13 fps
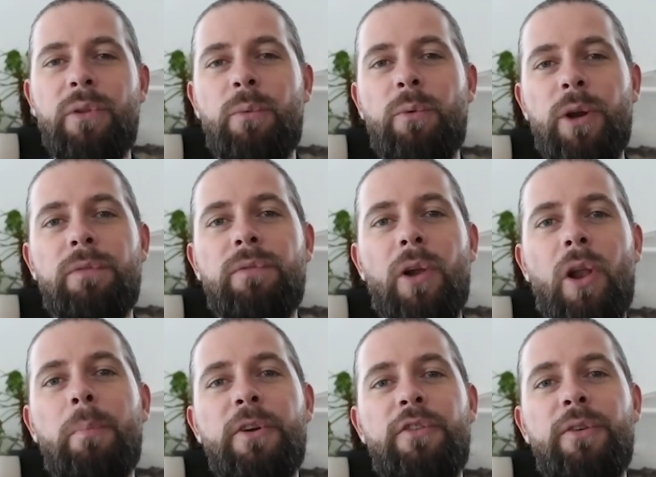a wonderful
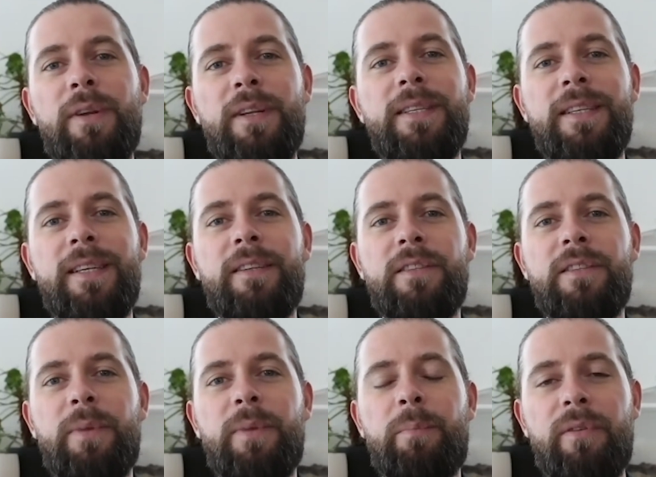opportunity
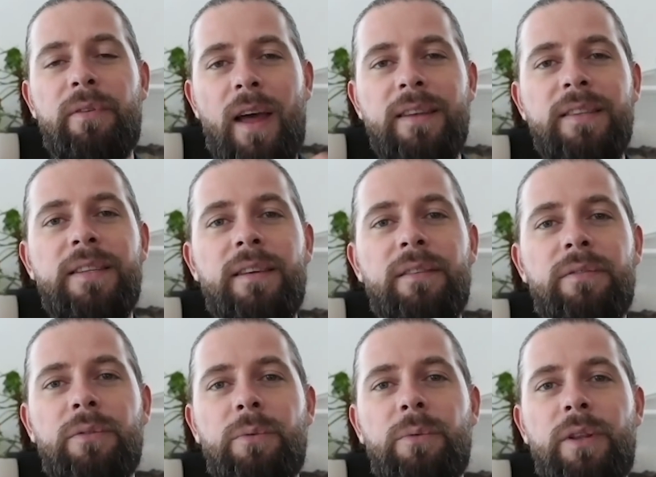to be
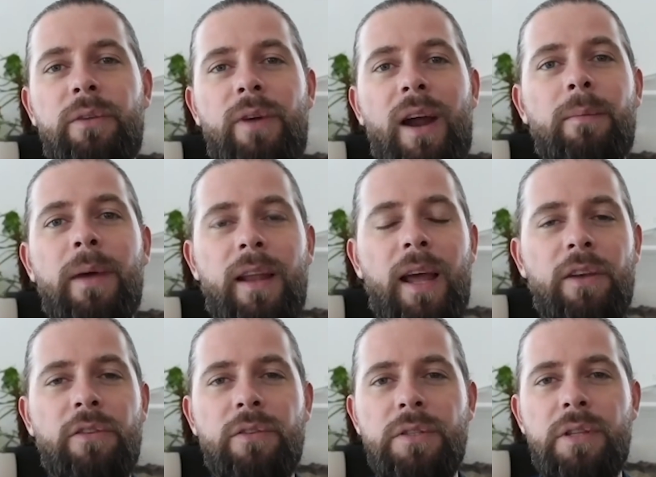preventative with the
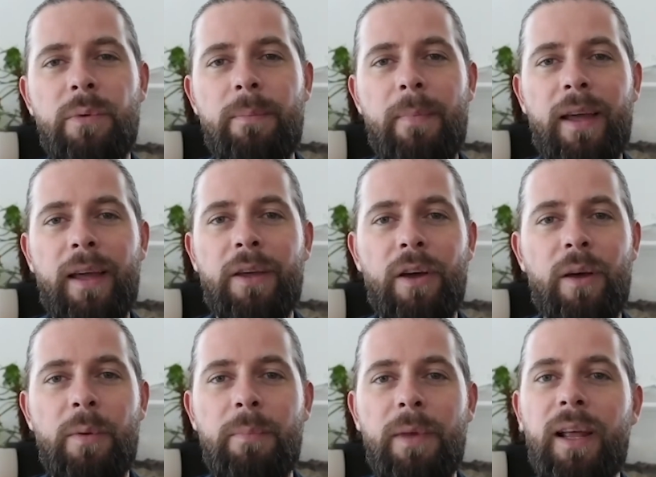recommendations that we make at
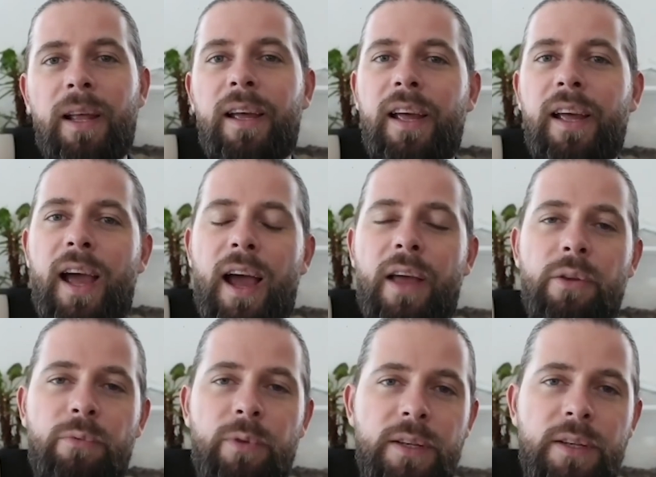Herman Miller and
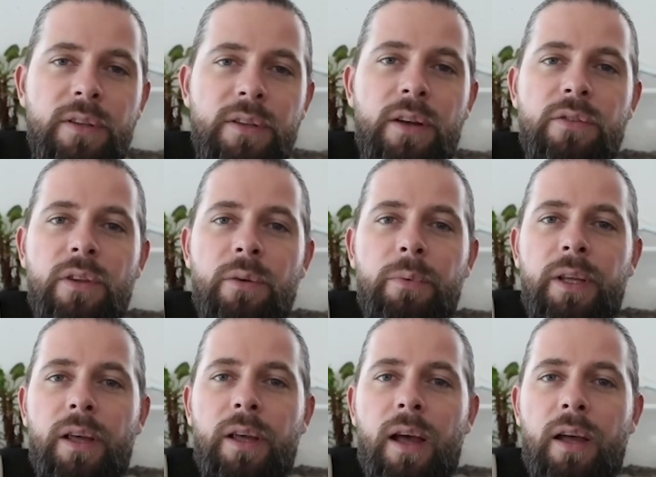the research that
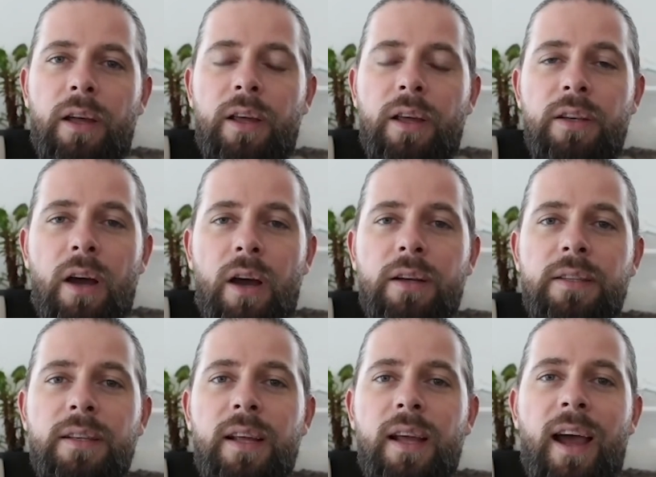we
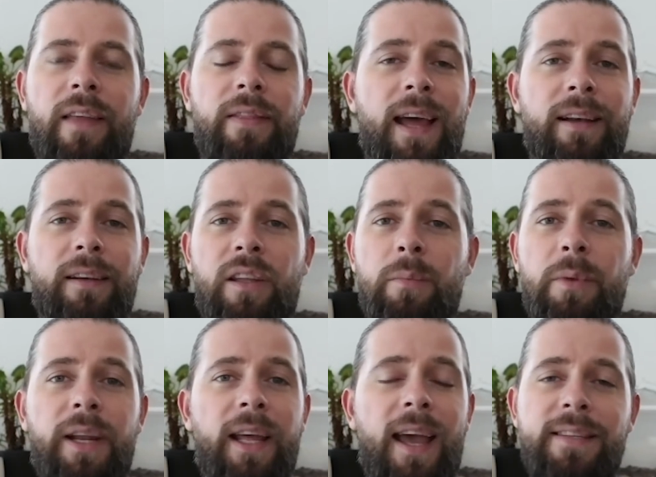conduct and then
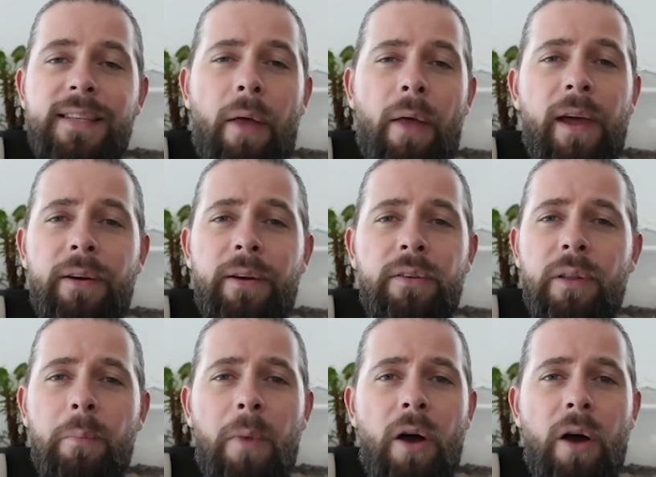communicate out there into
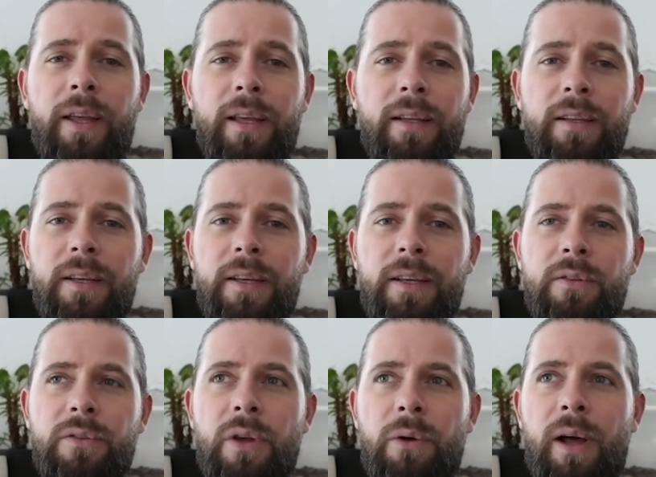the market.
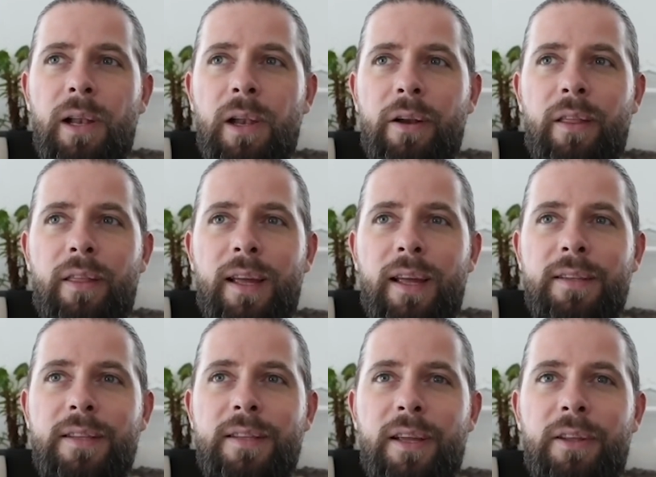So a lot of
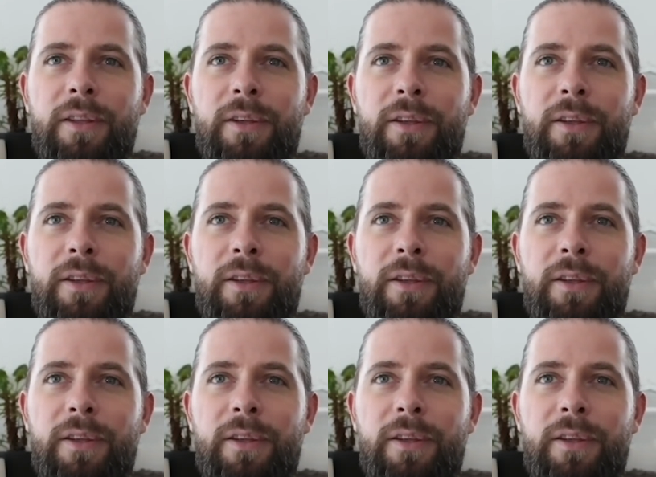things that,